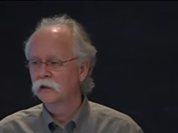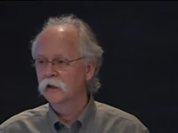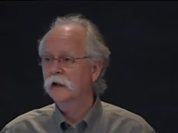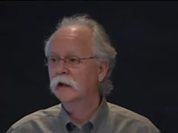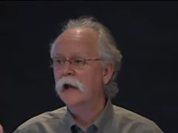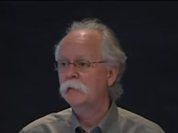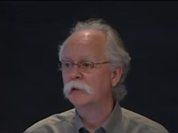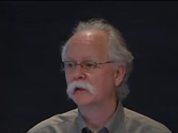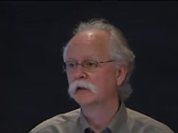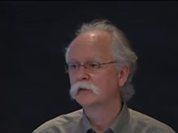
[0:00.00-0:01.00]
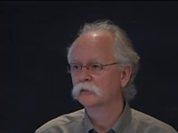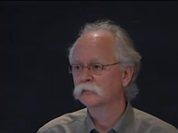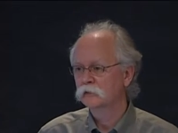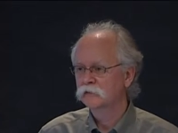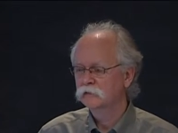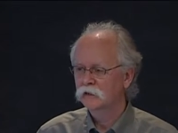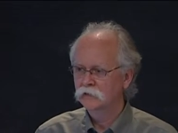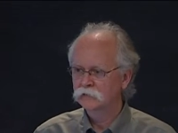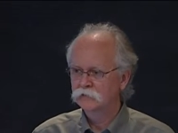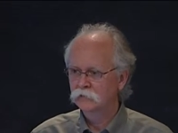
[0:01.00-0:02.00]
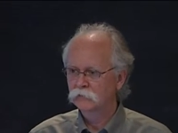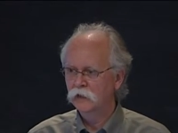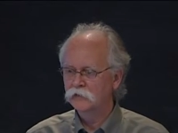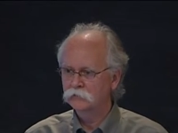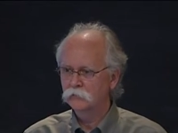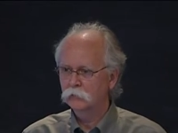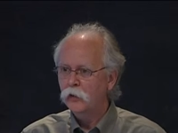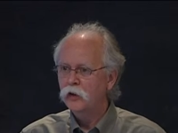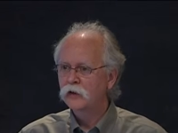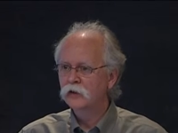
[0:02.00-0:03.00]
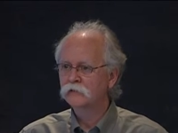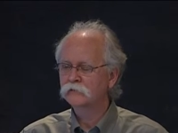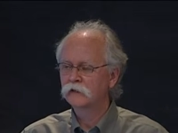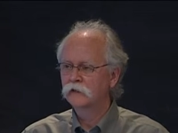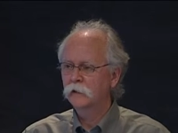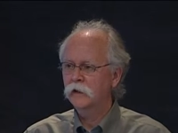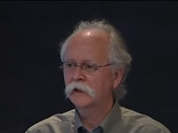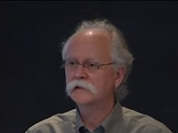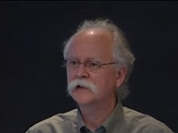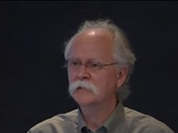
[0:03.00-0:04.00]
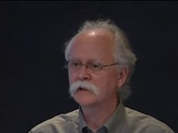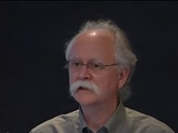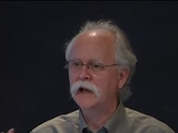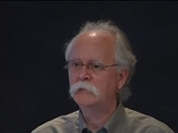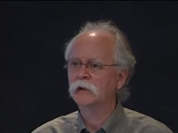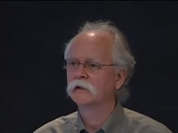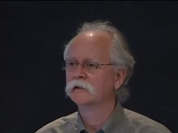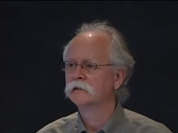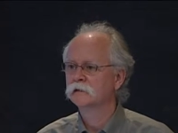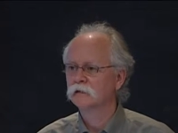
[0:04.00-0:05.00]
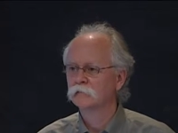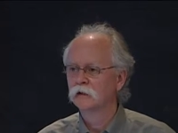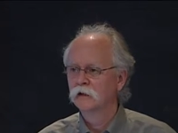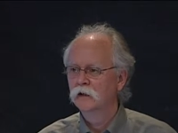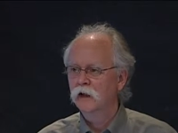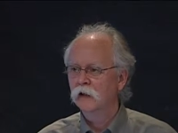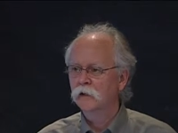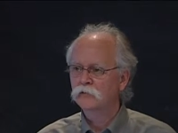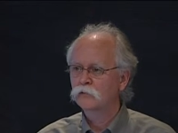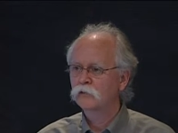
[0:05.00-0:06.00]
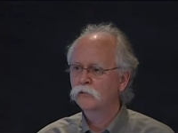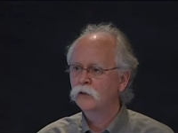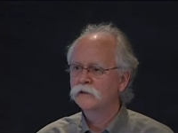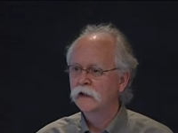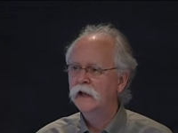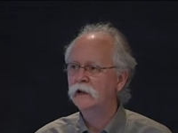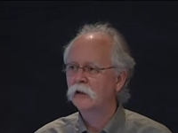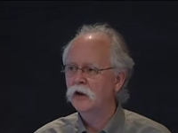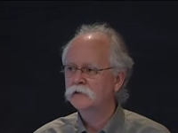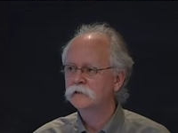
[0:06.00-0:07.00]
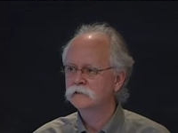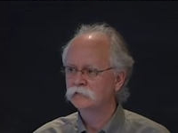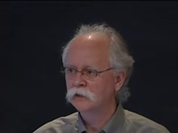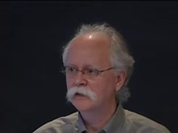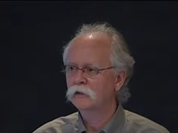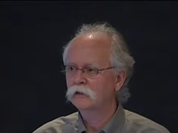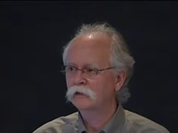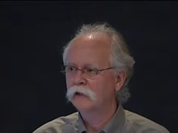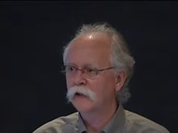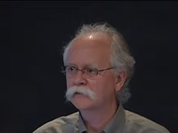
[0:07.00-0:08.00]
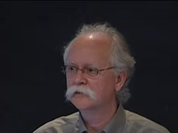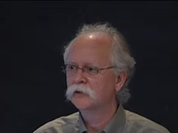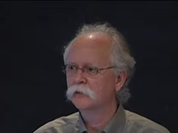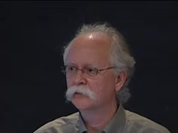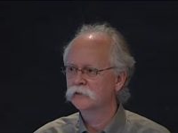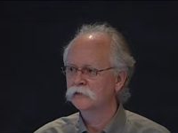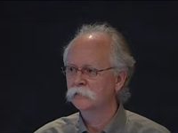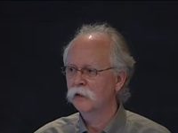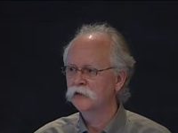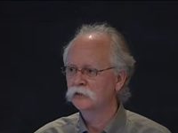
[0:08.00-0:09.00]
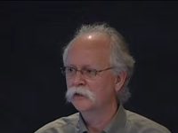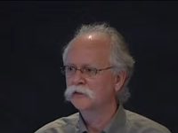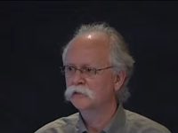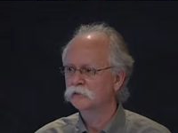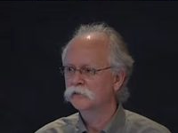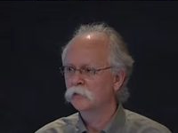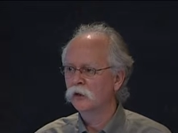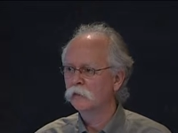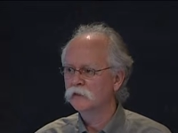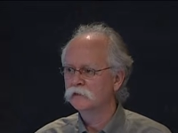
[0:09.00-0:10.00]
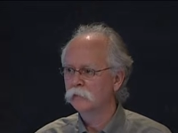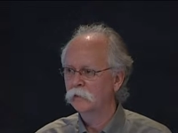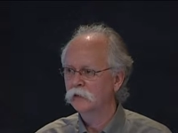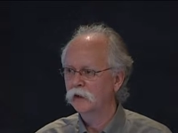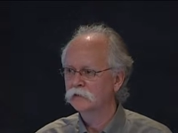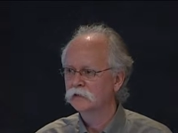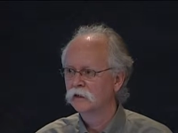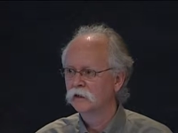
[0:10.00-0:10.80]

in a capillary tube. So it's, it's, it's part of the LCMS capillary system and therefore avoids any losses of material downstream, which is a major issue with small amounts of peptides.